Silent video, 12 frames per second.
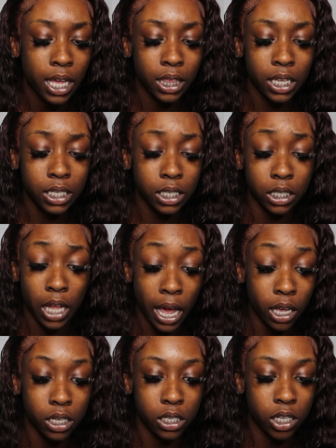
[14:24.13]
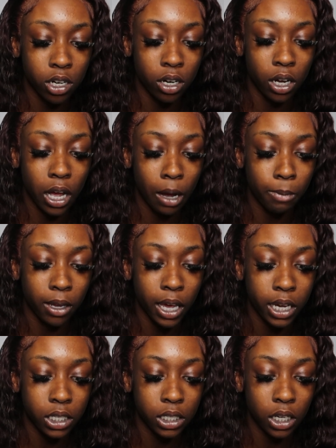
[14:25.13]
this is not considered a
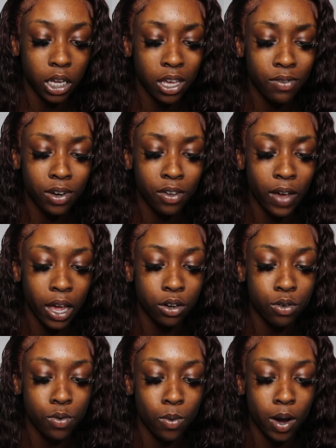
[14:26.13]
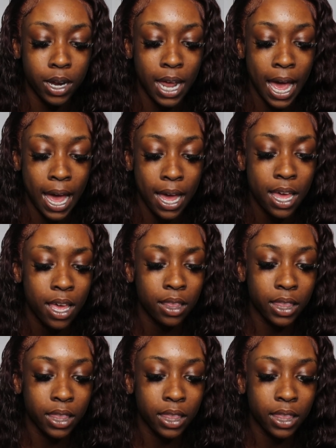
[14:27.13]
complication even if i do one eye